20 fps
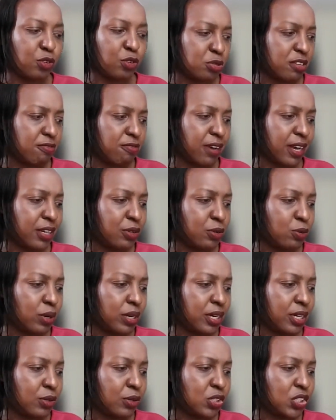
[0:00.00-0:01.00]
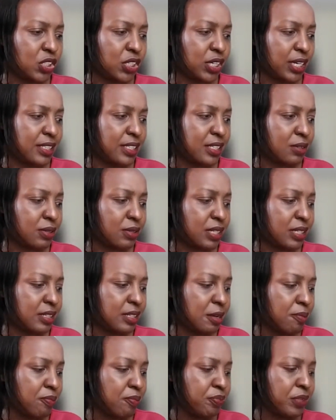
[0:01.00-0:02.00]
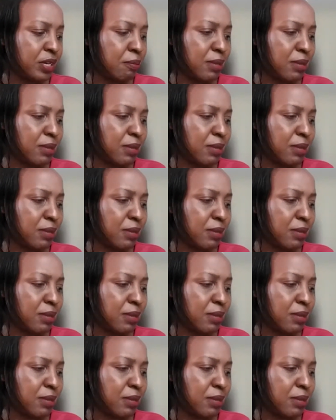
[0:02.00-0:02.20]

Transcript: Of course, we defined who a negotiator is,